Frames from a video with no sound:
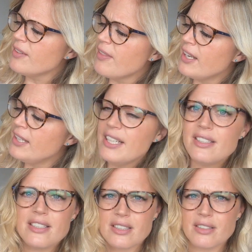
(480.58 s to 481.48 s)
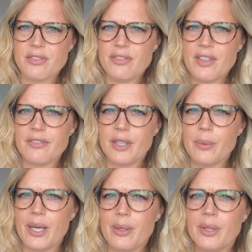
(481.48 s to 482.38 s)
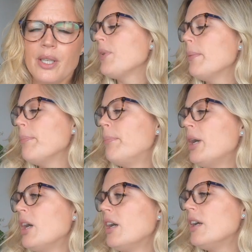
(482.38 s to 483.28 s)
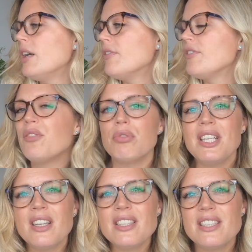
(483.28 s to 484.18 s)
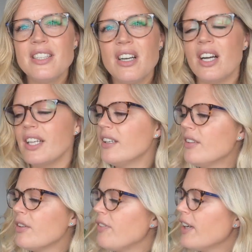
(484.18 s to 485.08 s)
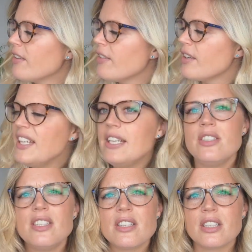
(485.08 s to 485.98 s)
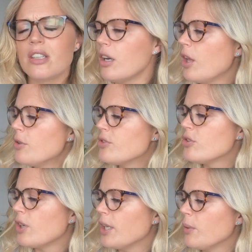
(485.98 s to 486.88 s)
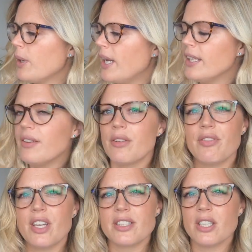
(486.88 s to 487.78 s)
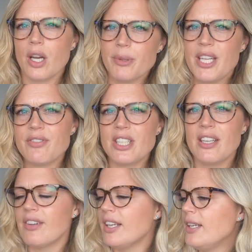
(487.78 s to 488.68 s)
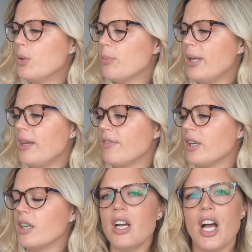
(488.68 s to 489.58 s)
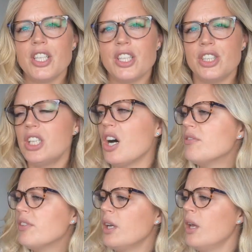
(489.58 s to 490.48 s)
that the lid doesn't fit very well. But for $3.99, the fact that the lid doesn't close straight away the first time and you have to give it a little bit of a shove,